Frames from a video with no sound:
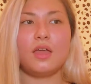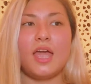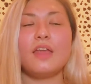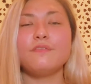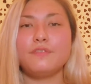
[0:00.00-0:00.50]

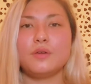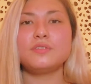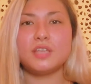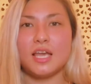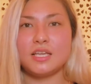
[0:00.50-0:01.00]
and view
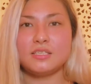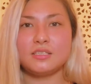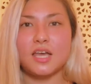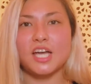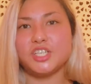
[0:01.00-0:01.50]
taste
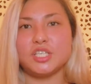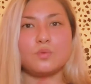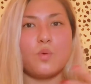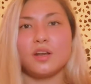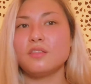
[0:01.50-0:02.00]
as just
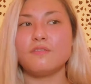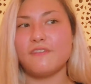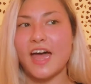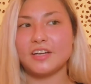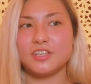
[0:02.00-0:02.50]
one of the
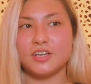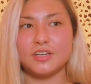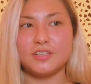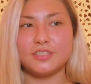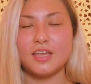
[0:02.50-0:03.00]

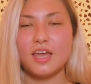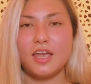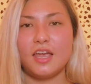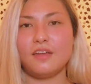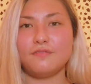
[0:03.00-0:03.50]
factors
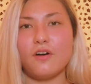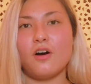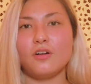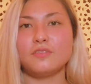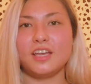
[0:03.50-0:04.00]

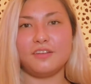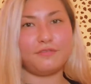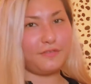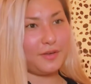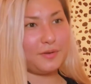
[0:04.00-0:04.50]
involved in
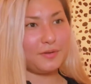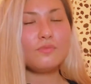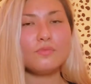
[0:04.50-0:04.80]
food.